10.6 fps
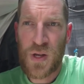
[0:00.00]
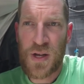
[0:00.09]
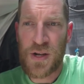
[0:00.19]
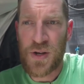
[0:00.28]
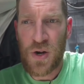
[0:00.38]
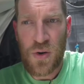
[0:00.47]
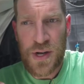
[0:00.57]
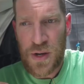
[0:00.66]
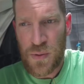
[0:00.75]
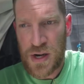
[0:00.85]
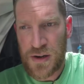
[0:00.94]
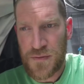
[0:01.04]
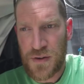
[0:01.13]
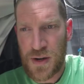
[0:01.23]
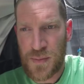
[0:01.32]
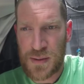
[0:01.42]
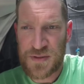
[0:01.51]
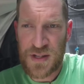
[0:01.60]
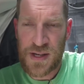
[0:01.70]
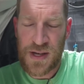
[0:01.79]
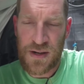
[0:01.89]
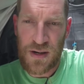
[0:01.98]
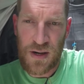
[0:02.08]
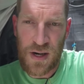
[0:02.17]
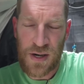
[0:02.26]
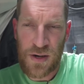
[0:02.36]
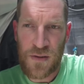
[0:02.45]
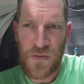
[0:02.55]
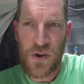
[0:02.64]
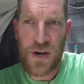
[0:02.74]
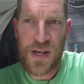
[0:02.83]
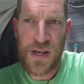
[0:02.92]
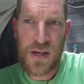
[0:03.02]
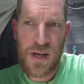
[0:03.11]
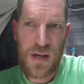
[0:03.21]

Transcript: can go anywhere from, I'm seeing one hundred thirty